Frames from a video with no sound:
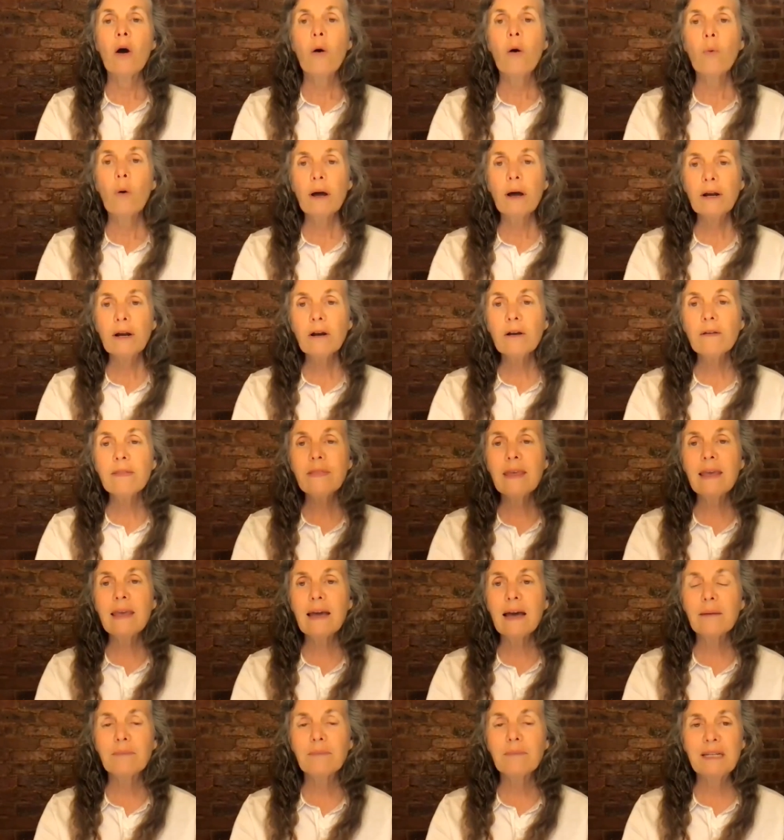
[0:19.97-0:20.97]
What are
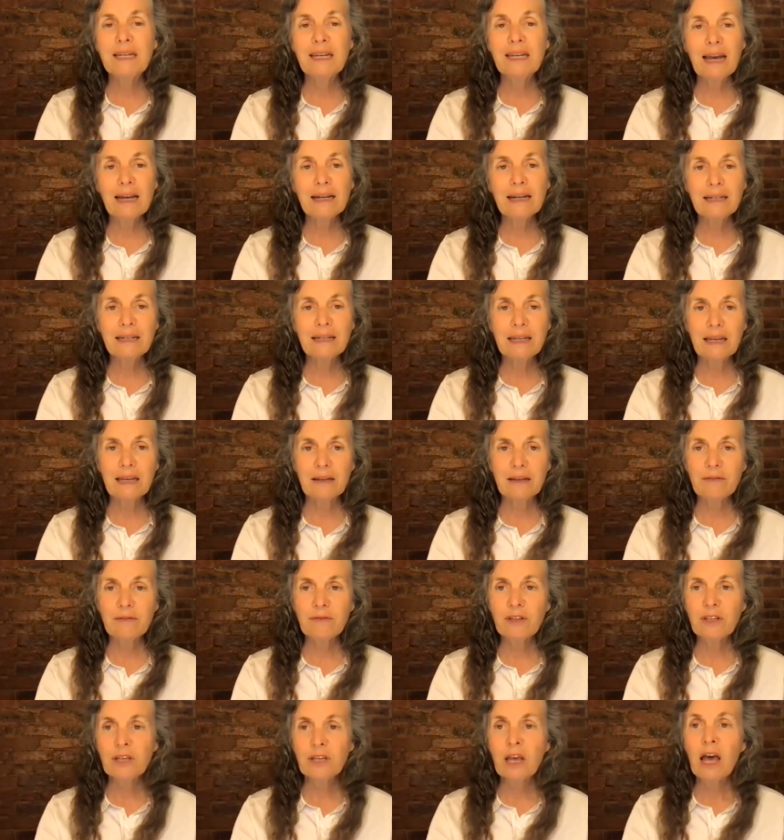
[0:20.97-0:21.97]
the
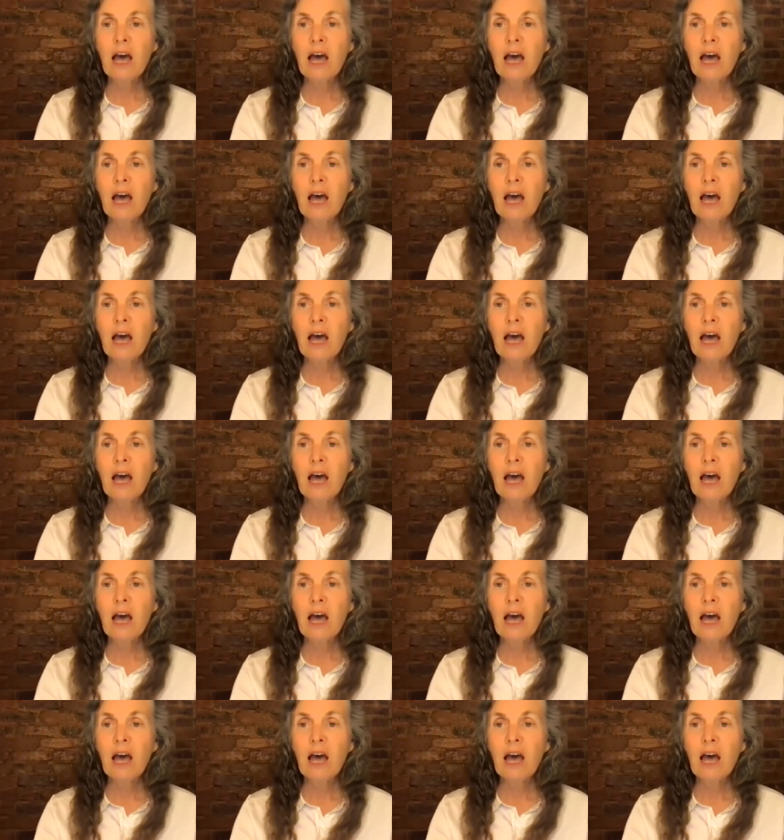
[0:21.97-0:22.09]
objectives